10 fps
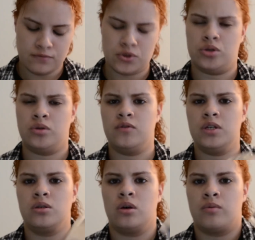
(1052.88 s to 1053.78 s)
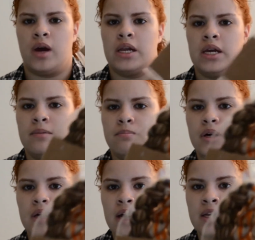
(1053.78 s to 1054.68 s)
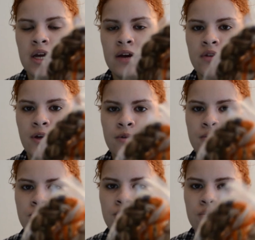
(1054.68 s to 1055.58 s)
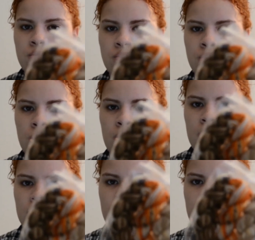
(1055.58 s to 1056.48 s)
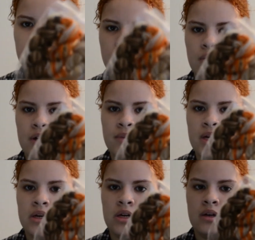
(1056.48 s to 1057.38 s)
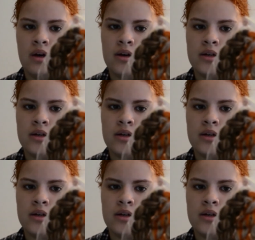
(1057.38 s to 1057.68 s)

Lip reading: 2 of these already, but I didn't have the other 2, so I got those. So I may,